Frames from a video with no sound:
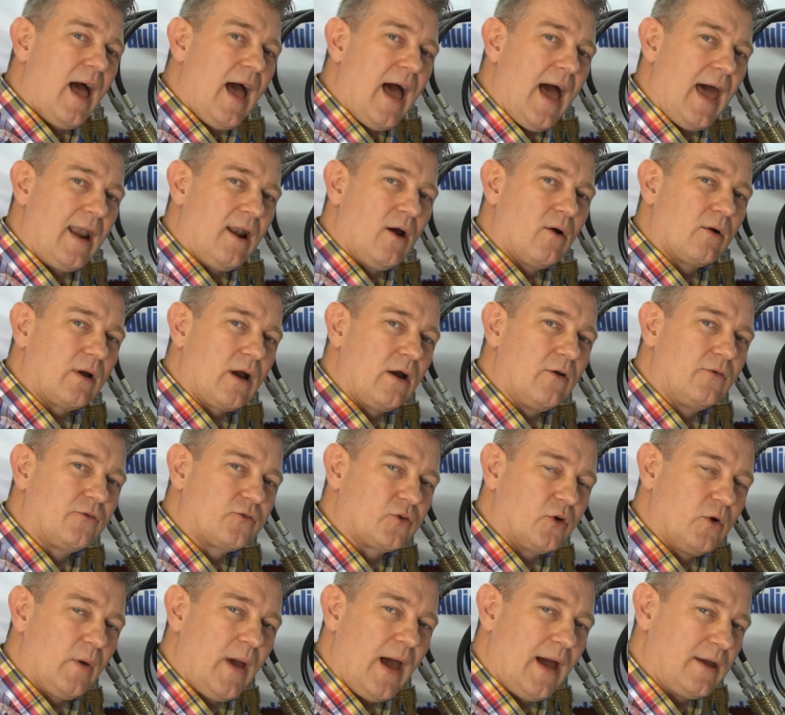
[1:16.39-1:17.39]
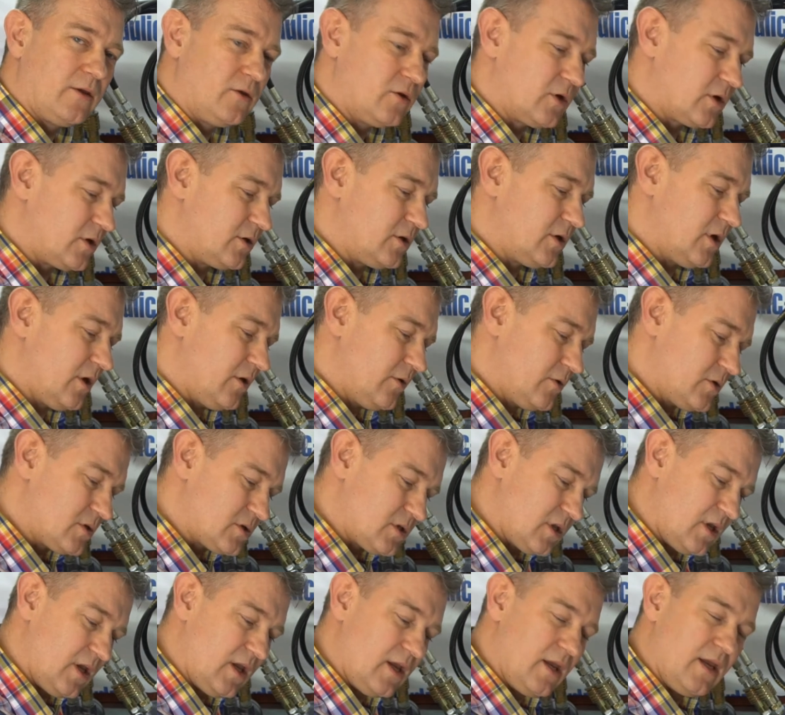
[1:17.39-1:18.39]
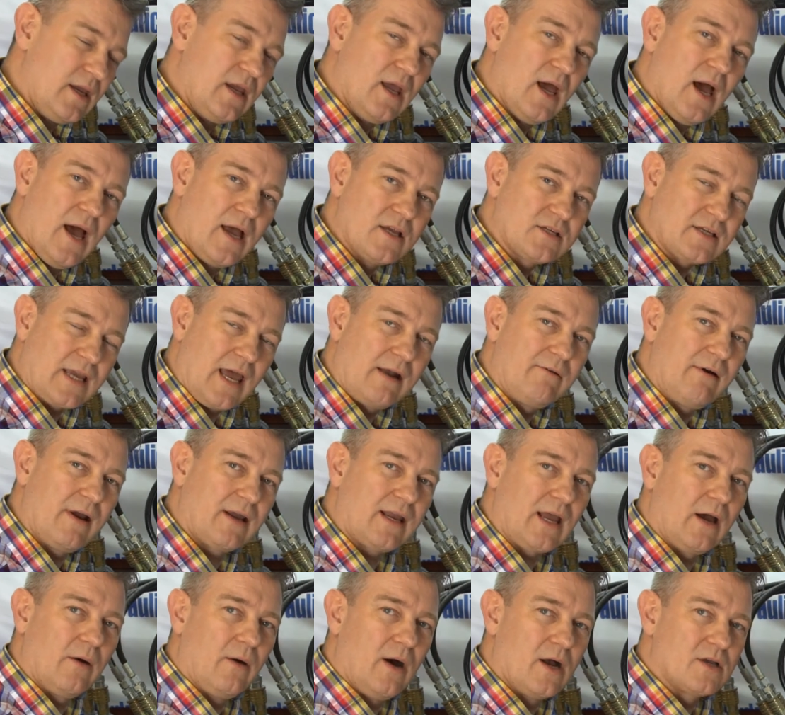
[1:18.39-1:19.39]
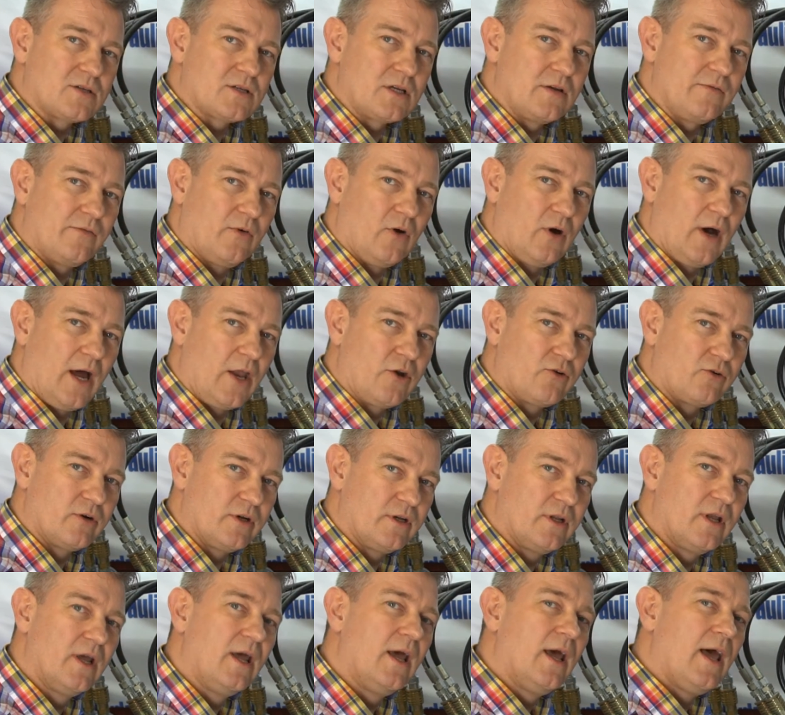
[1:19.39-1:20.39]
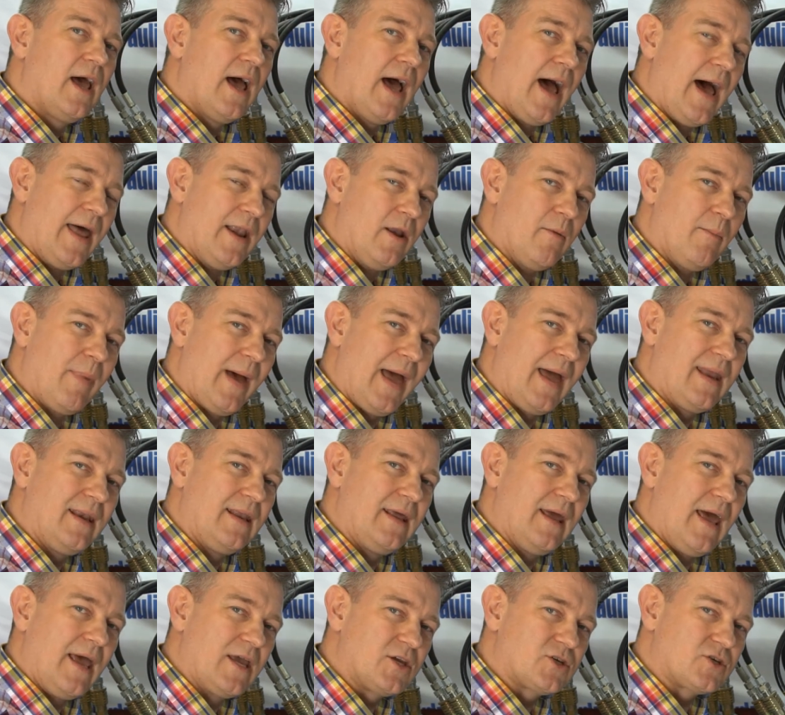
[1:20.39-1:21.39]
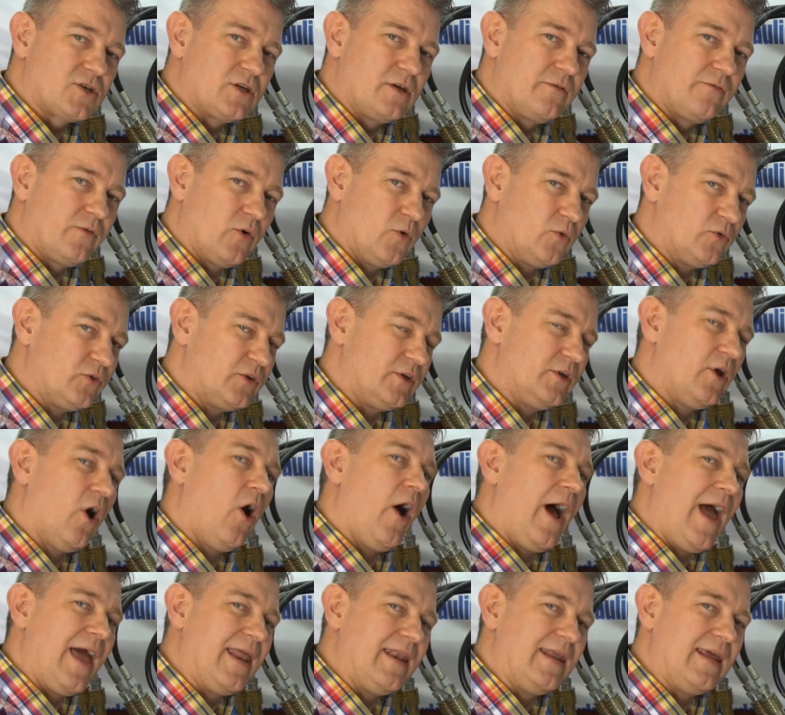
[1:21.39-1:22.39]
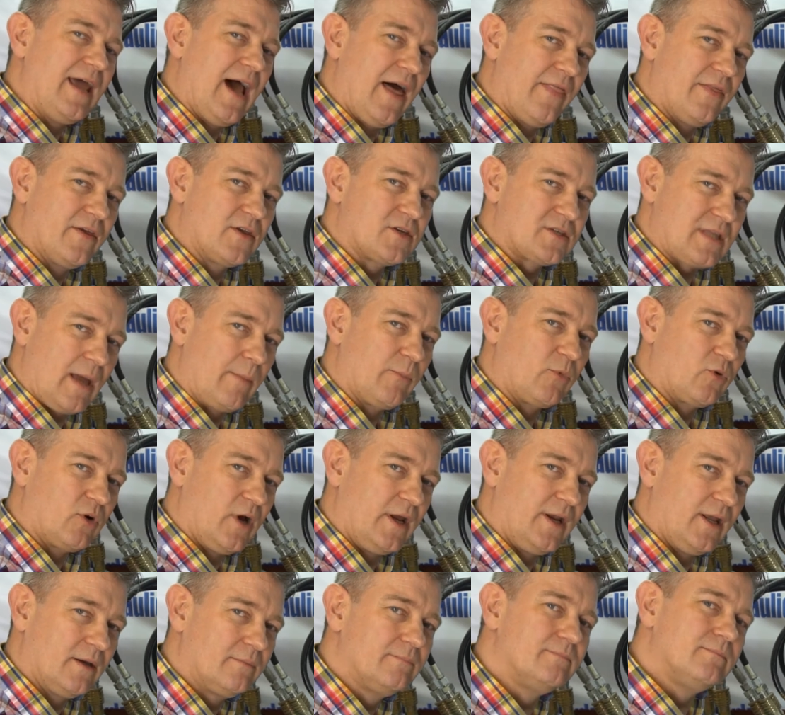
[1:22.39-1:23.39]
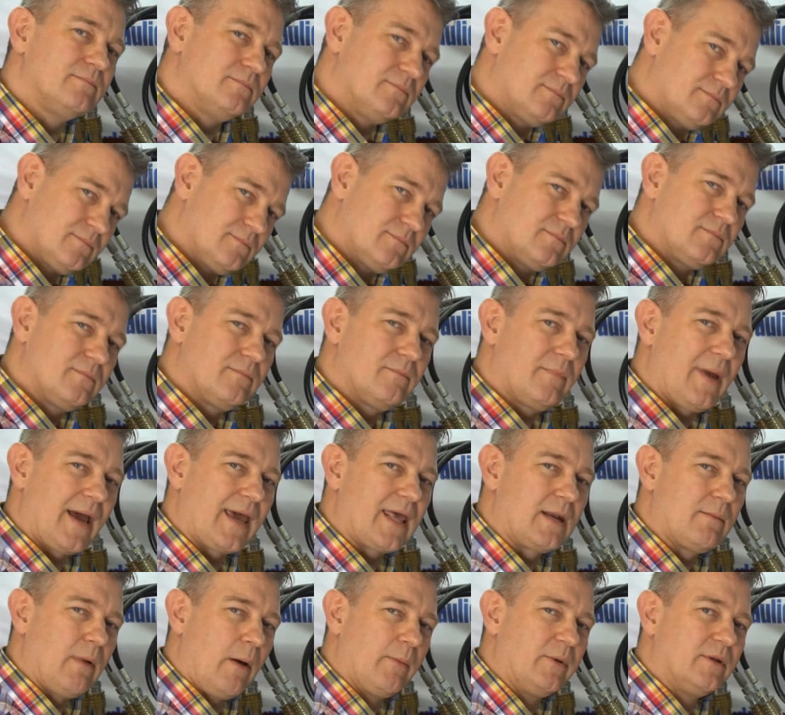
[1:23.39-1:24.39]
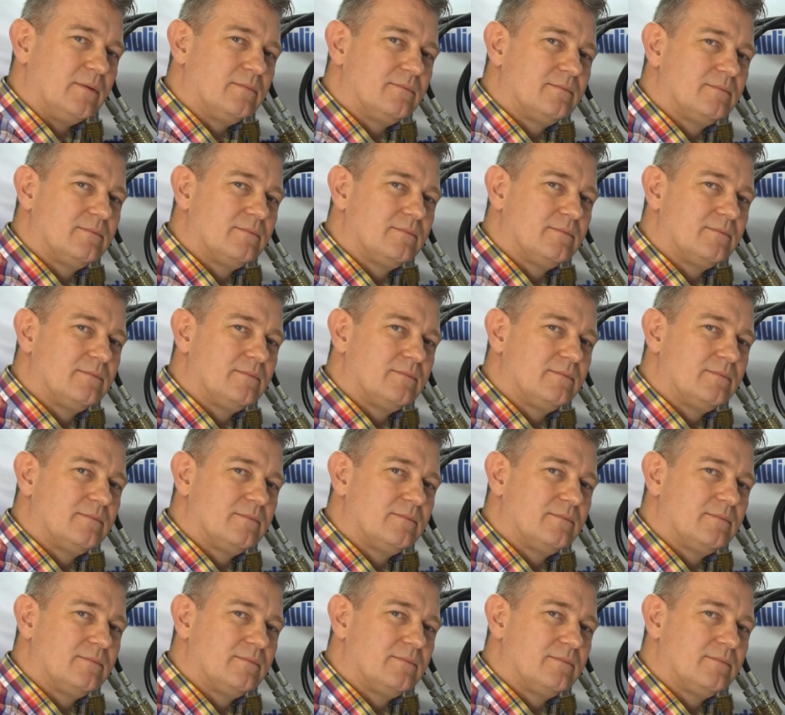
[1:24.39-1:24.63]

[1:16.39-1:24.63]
and I'll go through how you can use the Scanreco RC400 and the BANDIT SG40 or any other stump grinder. Back in a moment.